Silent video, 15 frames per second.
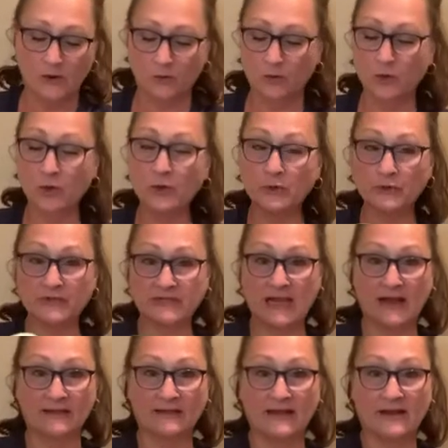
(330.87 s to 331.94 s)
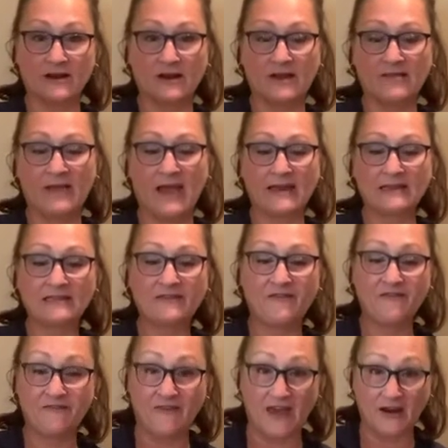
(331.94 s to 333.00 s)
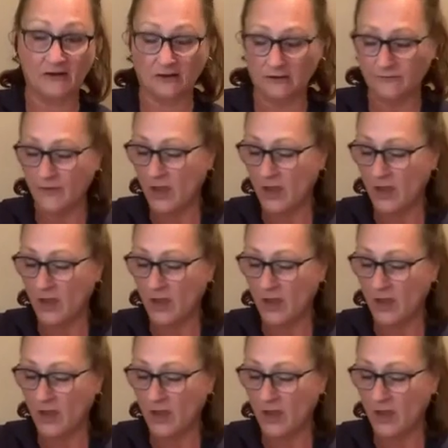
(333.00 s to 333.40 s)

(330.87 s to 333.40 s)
roots out there, and that is fennel.